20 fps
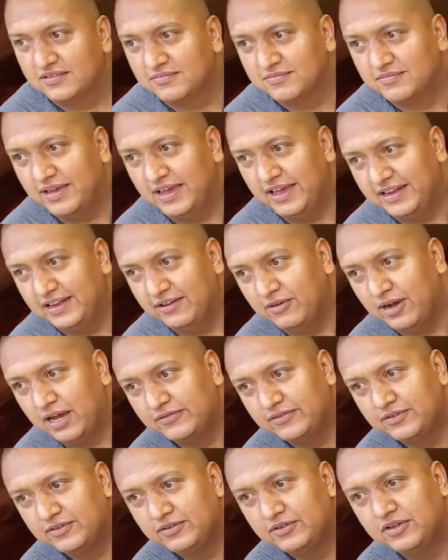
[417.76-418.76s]
And the
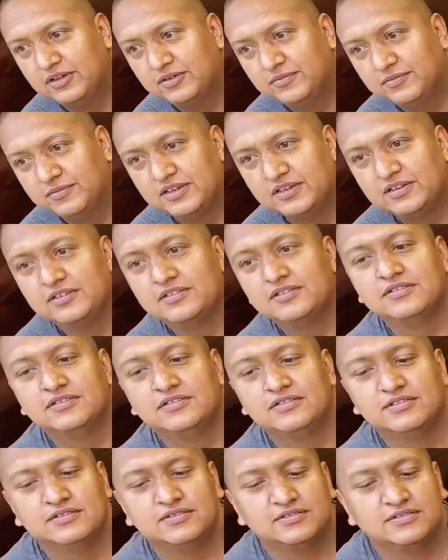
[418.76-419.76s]
wife do love me.
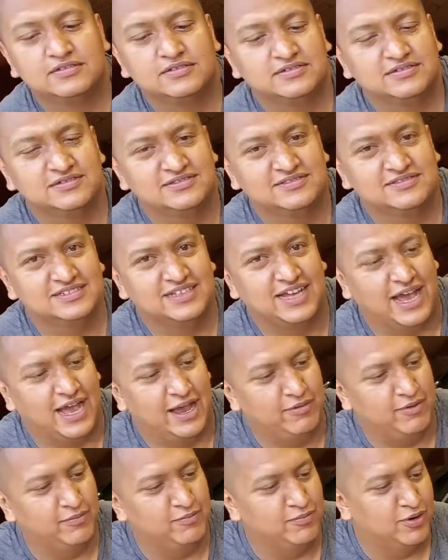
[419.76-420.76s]

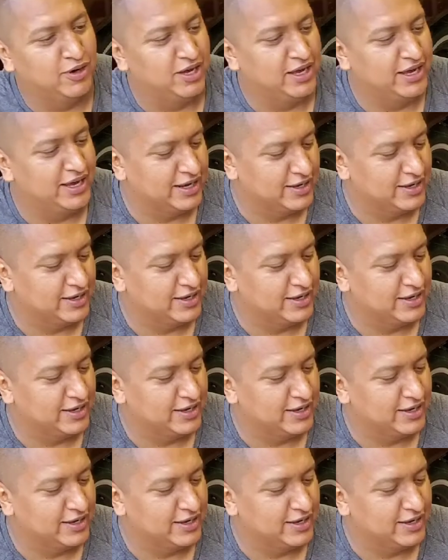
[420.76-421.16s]
I'm a boy.